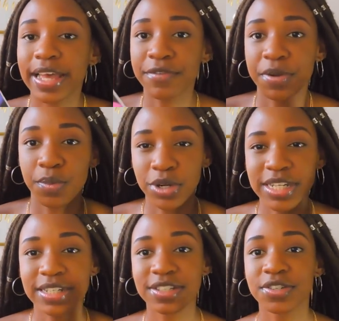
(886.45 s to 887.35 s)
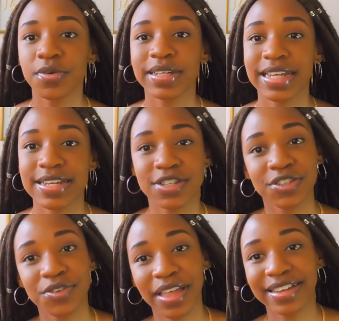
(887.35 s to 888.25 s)
every morning to know what I need to
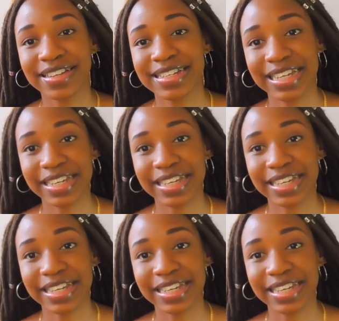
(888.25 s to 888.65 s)
do that day,